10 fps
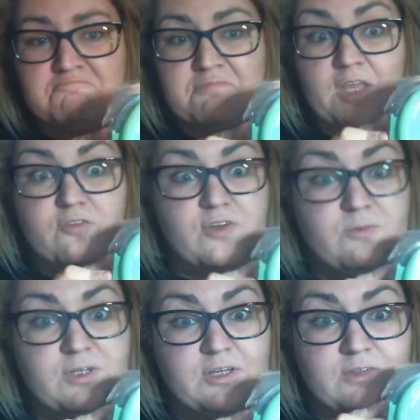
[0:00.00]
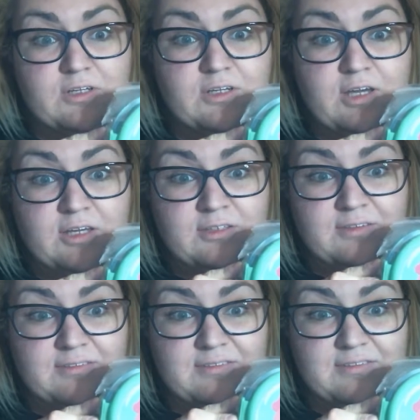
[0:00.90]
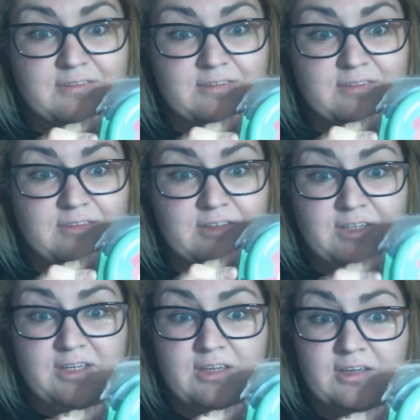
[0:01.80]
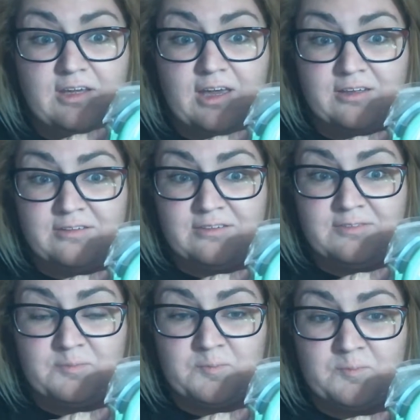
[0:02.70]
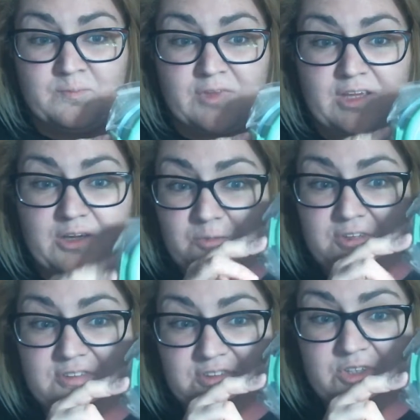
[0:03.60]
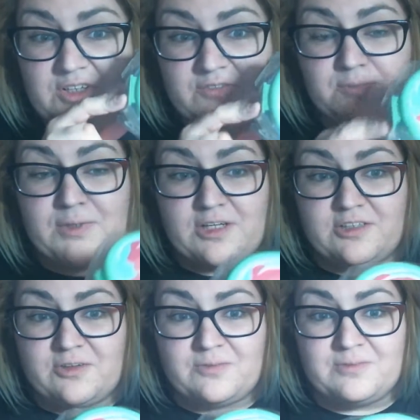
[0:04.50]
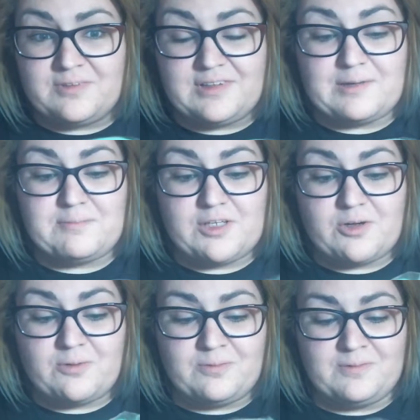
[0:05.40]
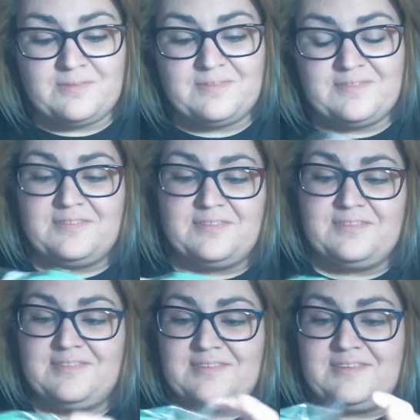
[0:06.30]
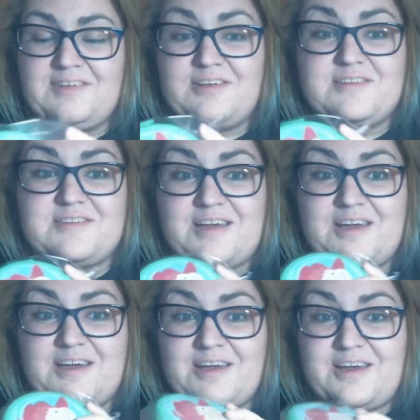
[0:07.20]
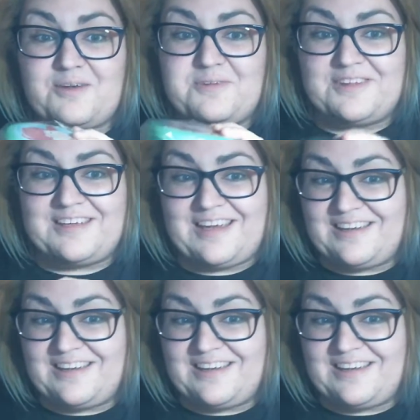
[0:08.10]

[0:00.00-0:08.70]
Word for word: If anyone out there got the Kiki Cat, and wants to trade for Ponyo, let me know. Because I want the cat.